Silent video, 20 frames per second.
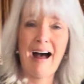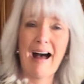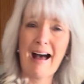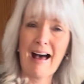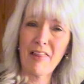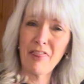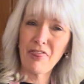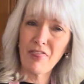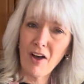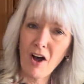
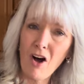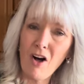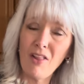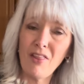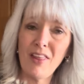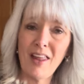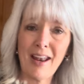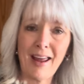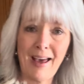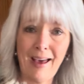I thought
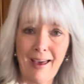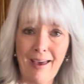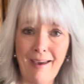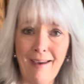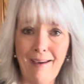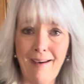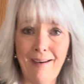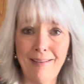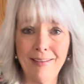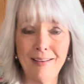that I
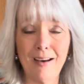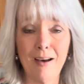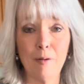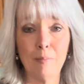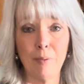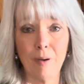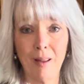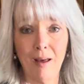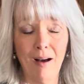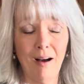had a
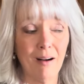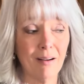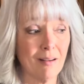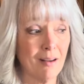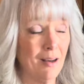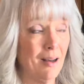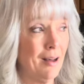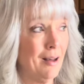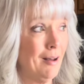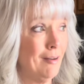block
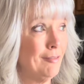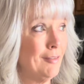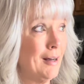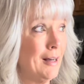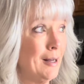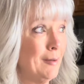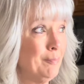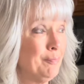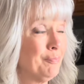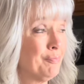of
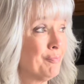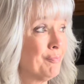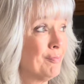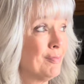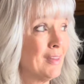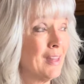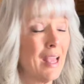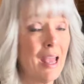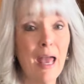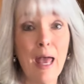
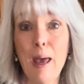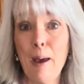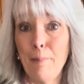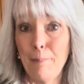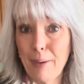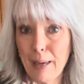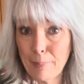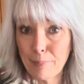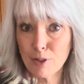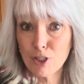
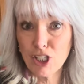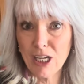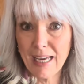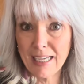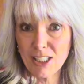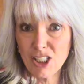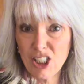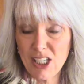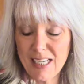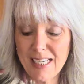pepper
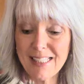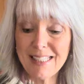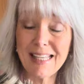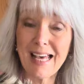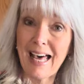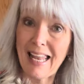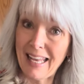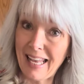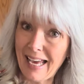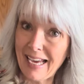jack cheese.
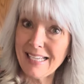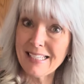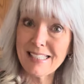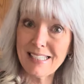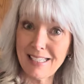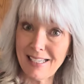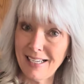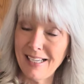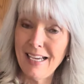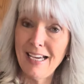I like
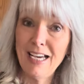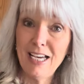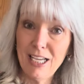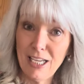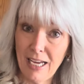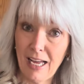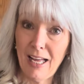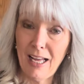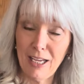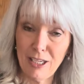to
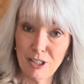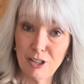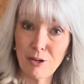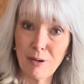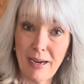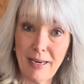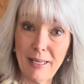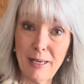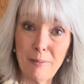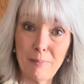
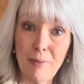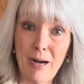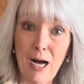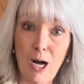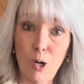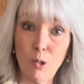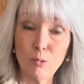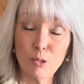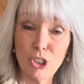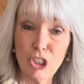grate up my
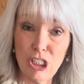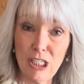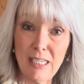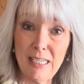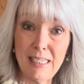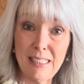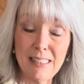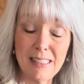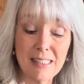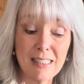own
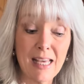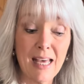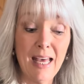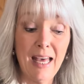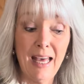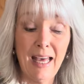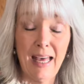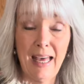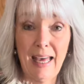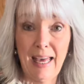cheese
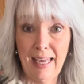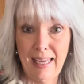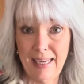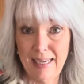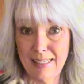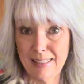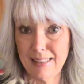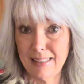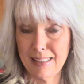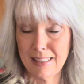
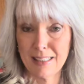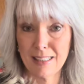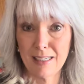and